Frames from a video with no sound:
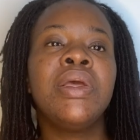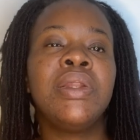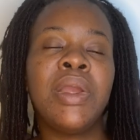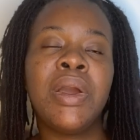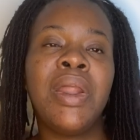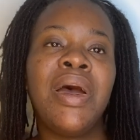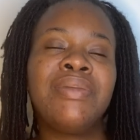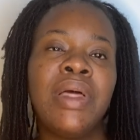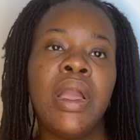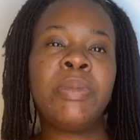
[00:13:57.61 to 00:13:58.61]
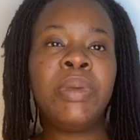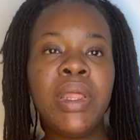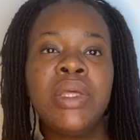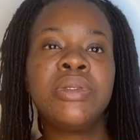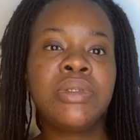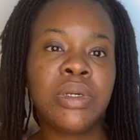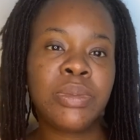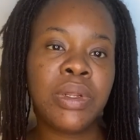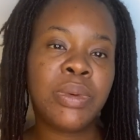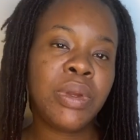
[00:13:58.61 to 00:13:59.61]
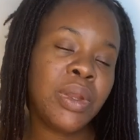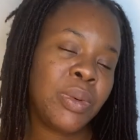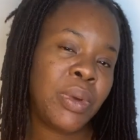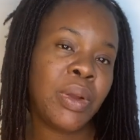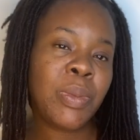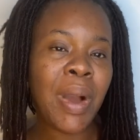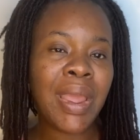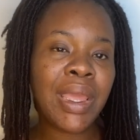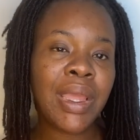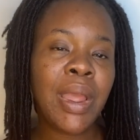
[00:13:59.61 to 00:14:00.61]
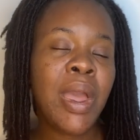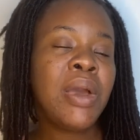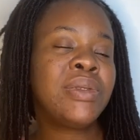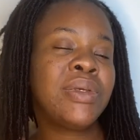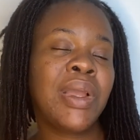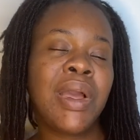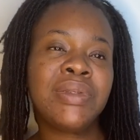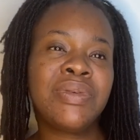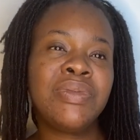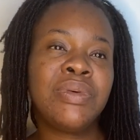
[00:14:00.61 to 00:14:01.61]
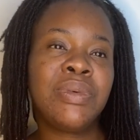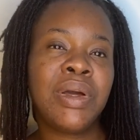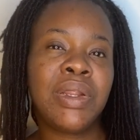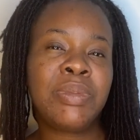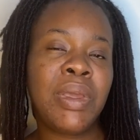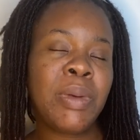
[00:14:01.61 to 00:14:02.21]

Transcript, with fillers: they're gonna have like a pinning ceremony where you wear white. So guys, if you want to be a